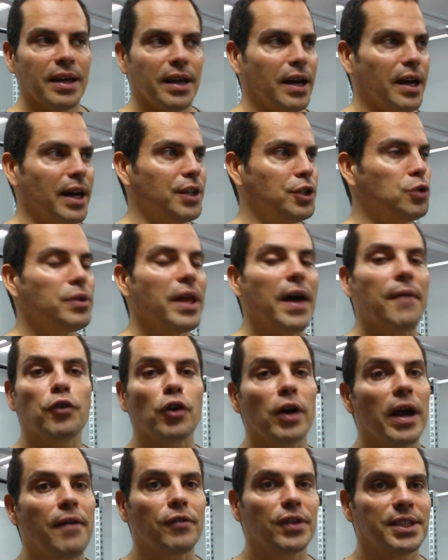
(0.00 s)
I do that
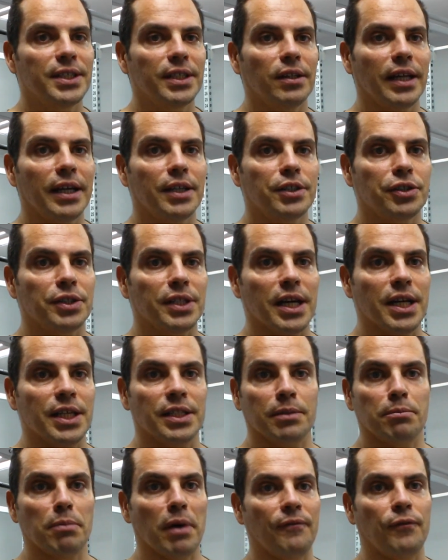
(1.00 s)
for every single
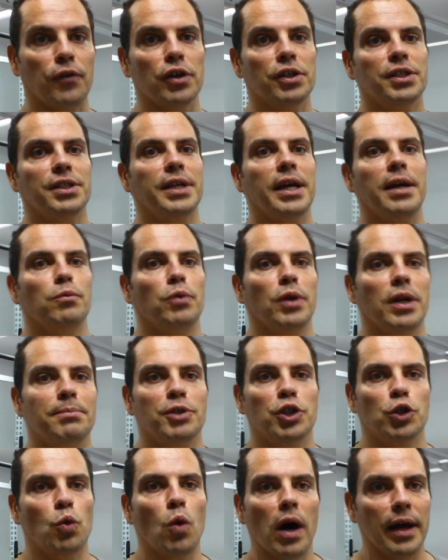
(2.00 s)
exercise. Like my first set when
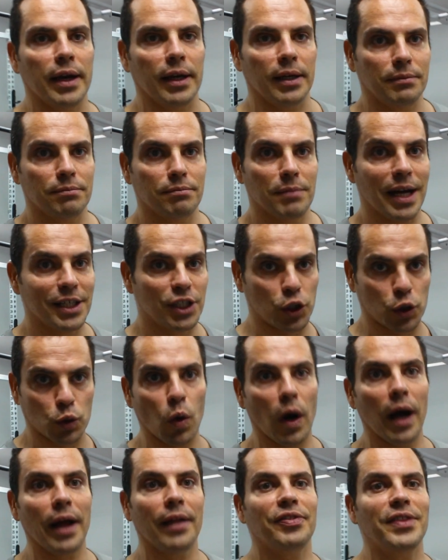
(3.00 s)
I'm squatting, I
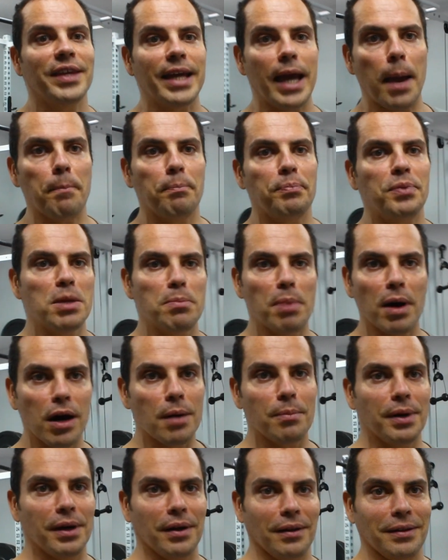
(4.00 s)
squat the empty
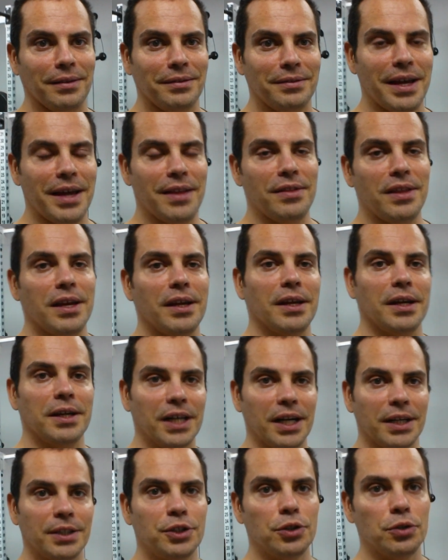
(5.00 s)
barbell, and then
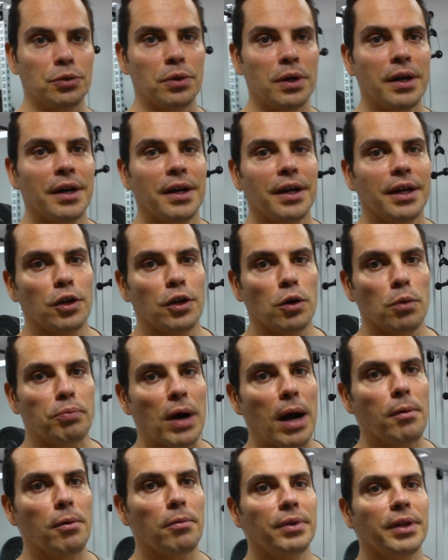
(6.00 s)
I do,
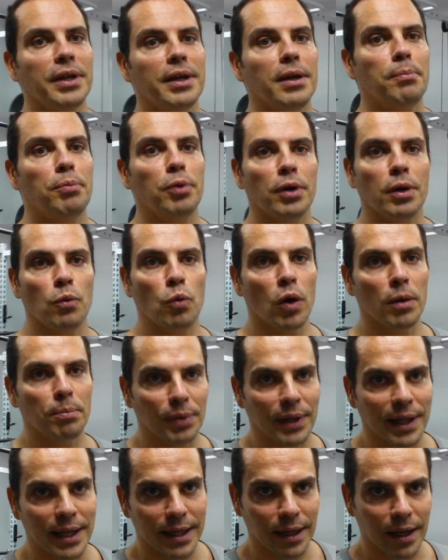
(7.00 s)
probably I put
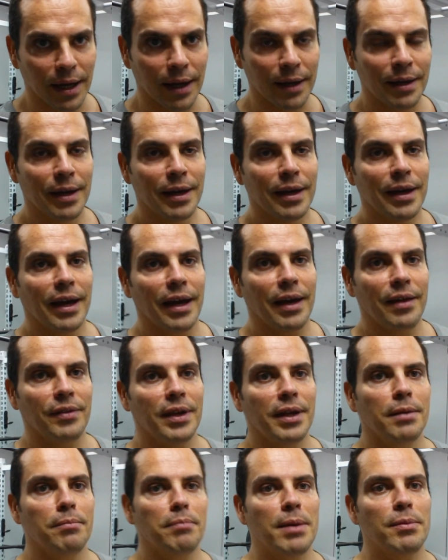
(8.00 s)
one plate on, and
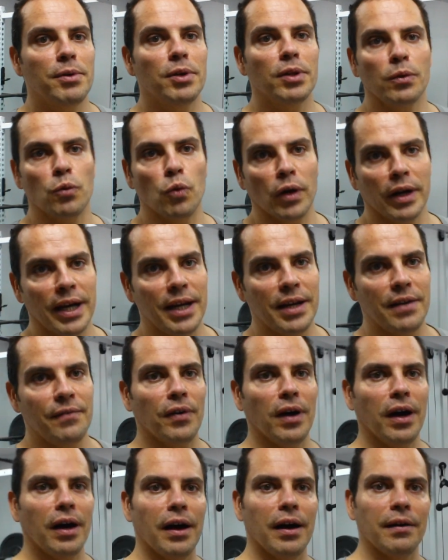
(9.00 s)
then maybe like
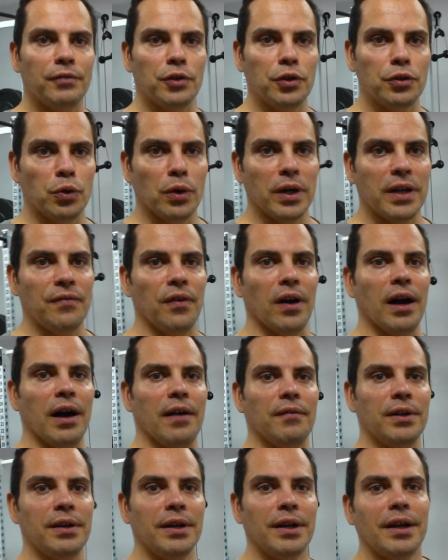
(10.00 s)
185,
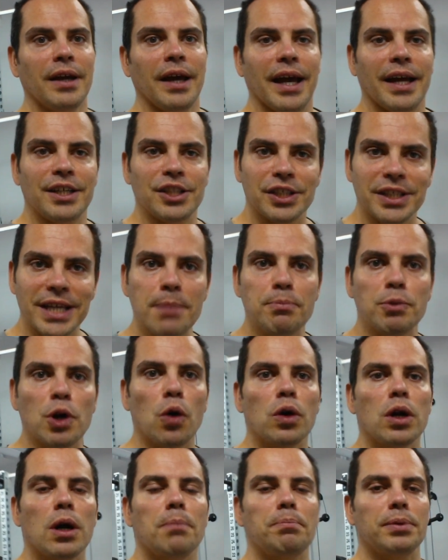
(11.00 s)
225, and just keep
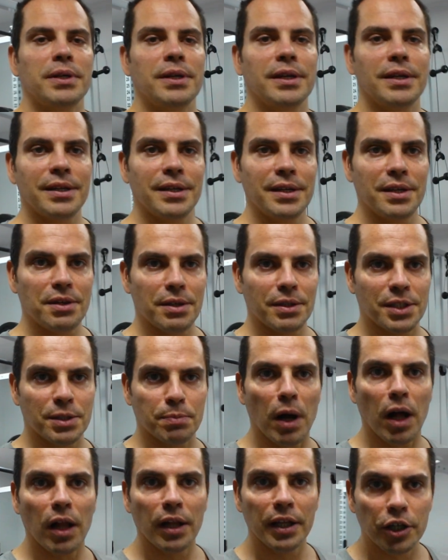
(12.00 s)
going up in
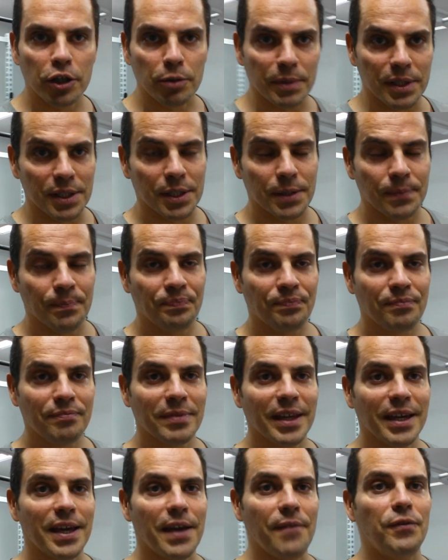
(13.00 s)
small increments.
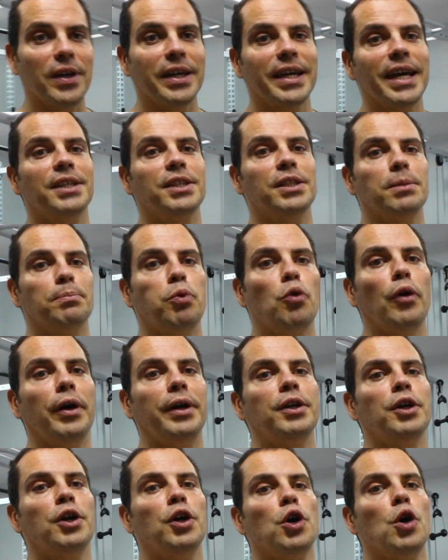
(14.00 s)
If you get to the
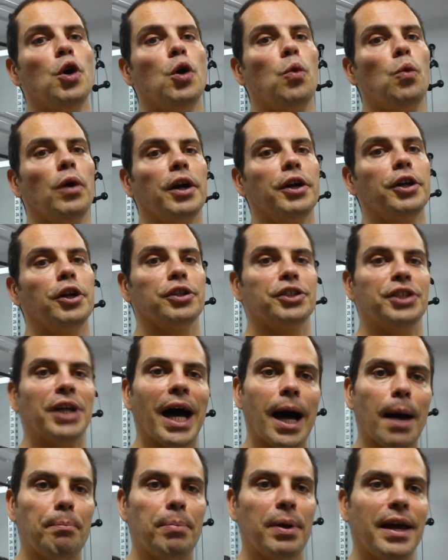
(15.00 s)
point where your
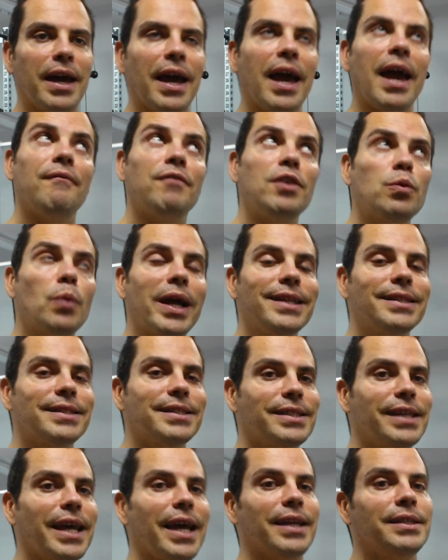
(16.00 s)
top heavyweight
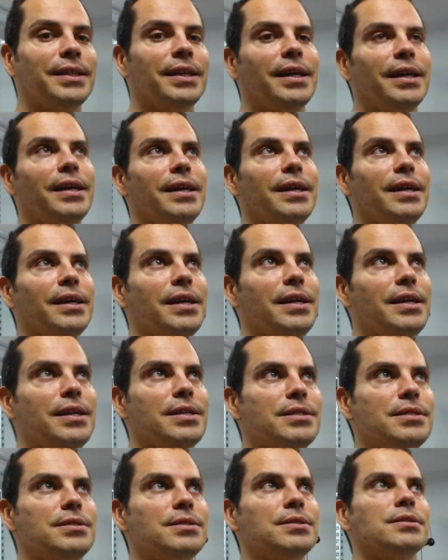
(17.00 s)
set
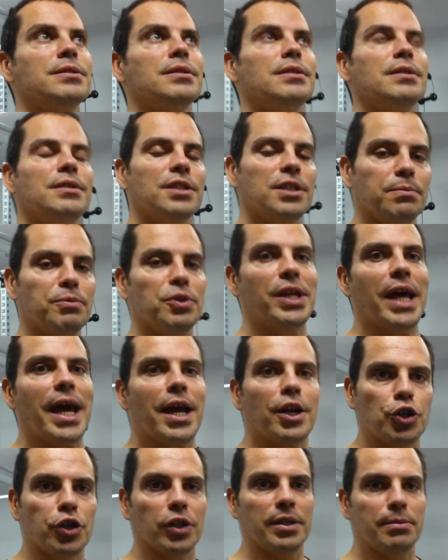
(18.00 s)
is
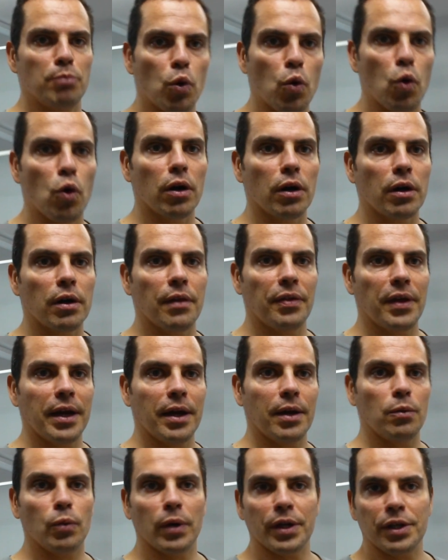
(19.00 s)
substantially more
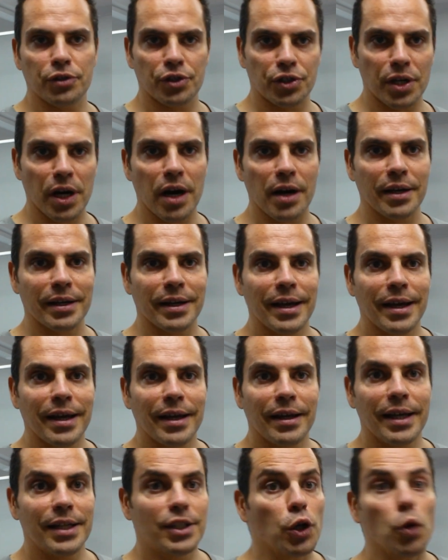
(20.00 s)
than when you started,
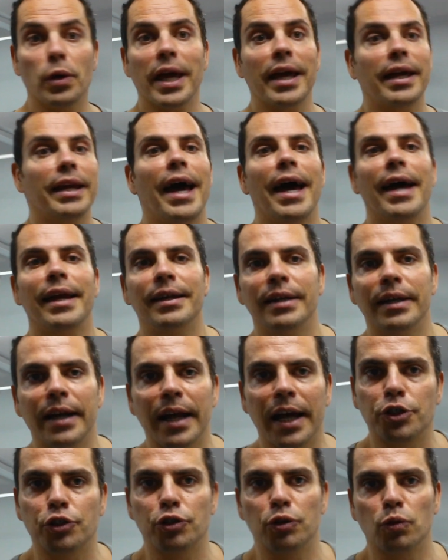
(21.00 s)
it's okay to add in
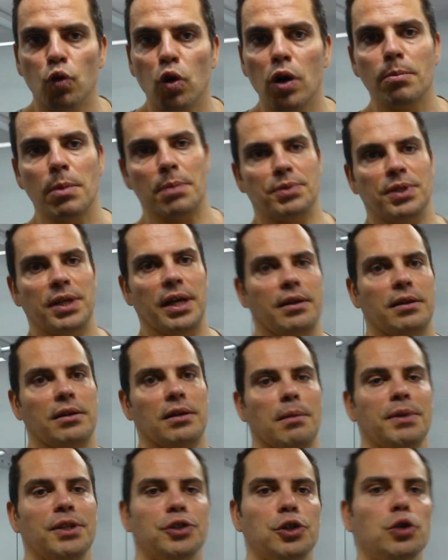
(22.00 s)
an extra warm-up set.
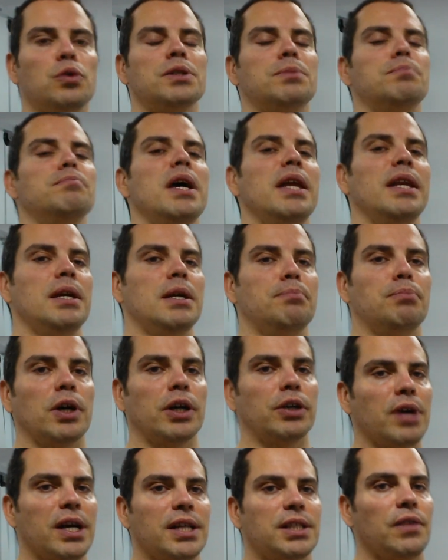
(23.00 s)
I mean, do as many
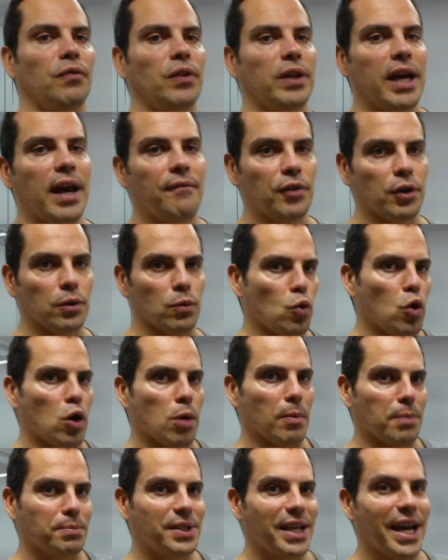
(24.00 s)
progressively heavier
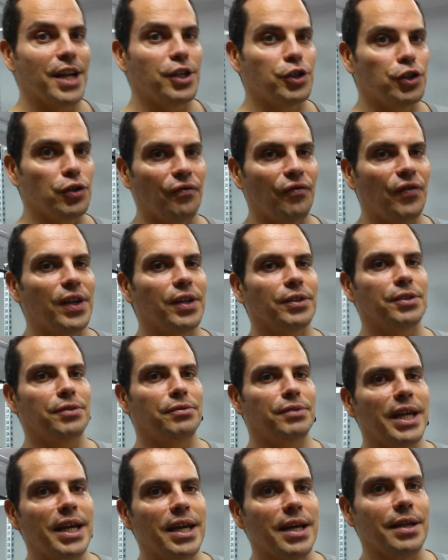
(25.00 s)
warm-ups as you feel
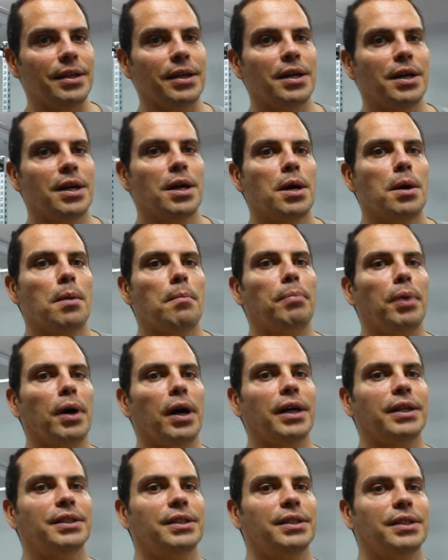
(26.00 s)
you need,
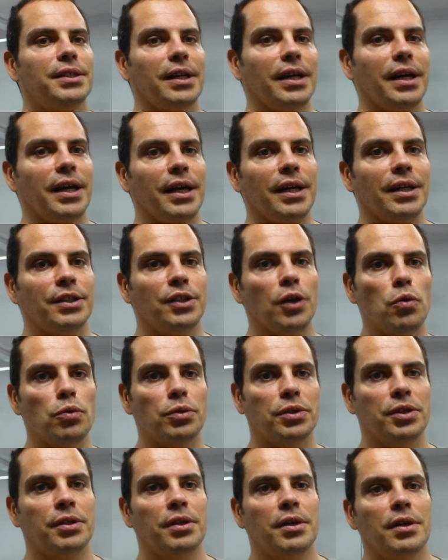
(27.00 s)
but
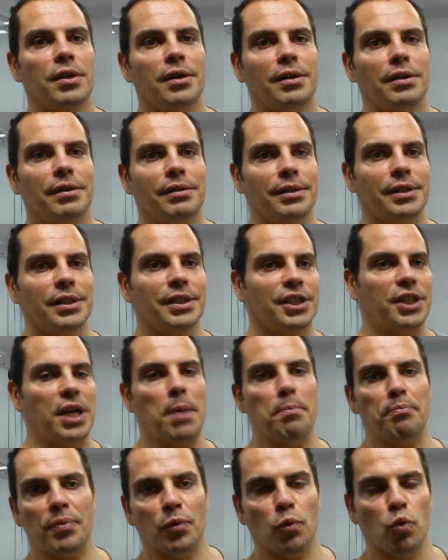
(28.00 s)
don't
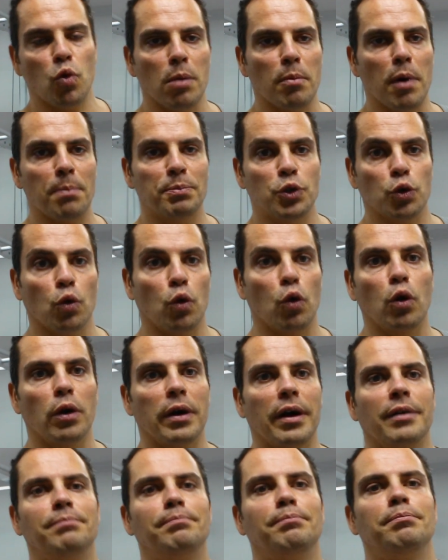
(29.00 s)
skimp the warm-ups
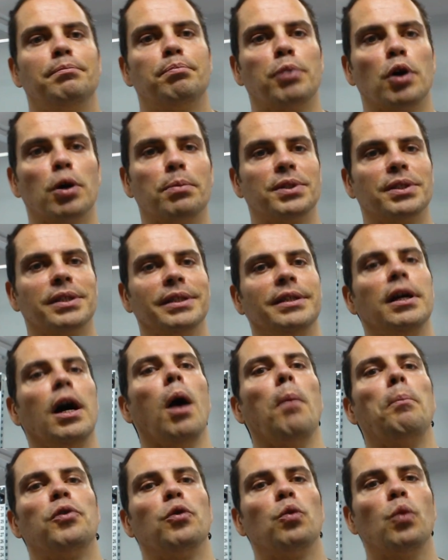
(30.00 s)
or purposely
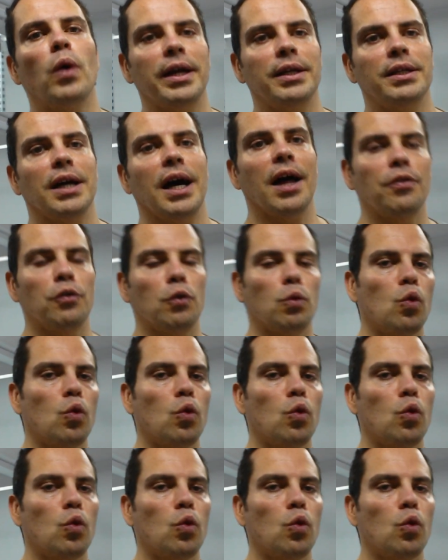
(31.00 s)
up the weight on the